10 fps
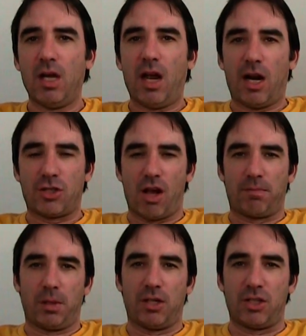
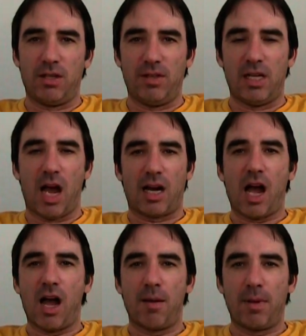
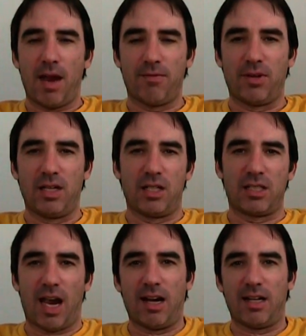AirsoftPlayerTV.com every
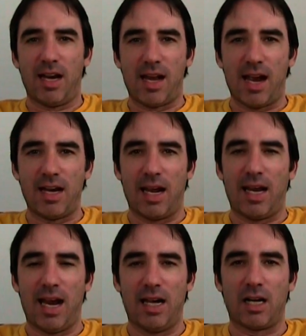Saturday night at
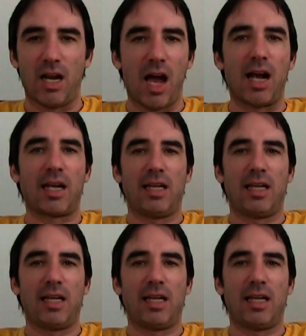8 o'clock